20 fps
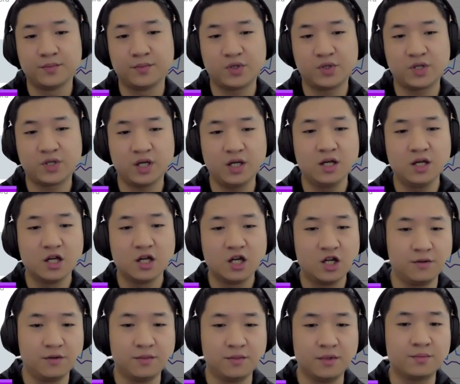Okay,
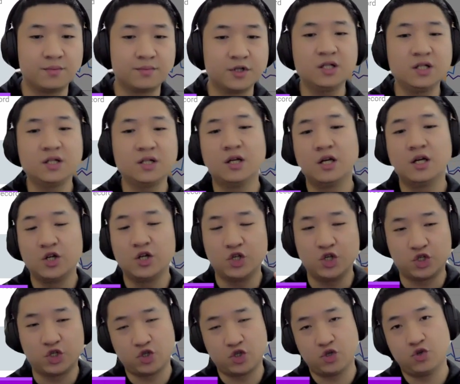remember,
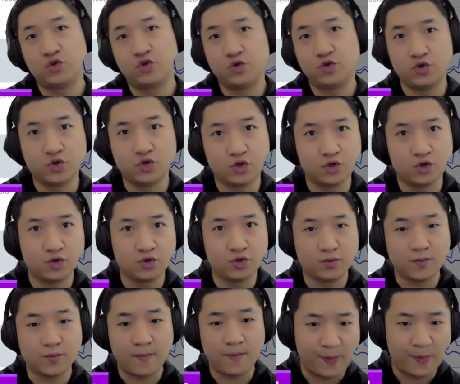just go to your
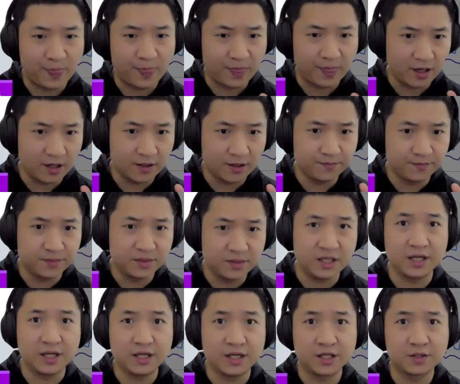
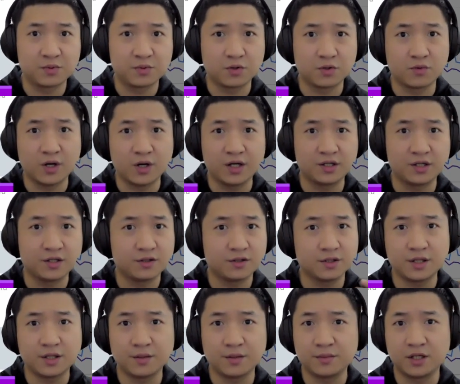DNS provider or
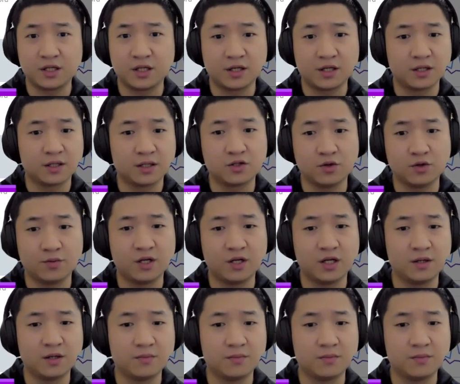something like domain name